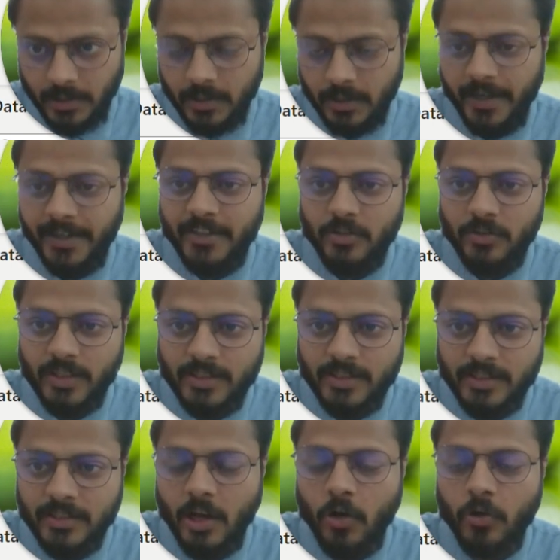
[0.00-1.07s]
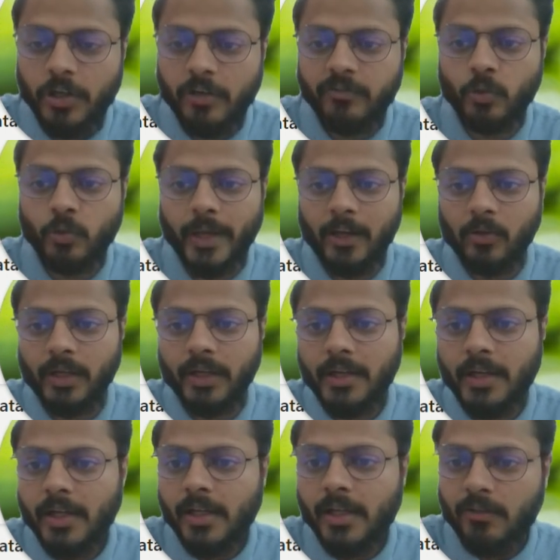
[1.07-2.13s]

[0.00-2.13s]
right? So this is how you have to calculate.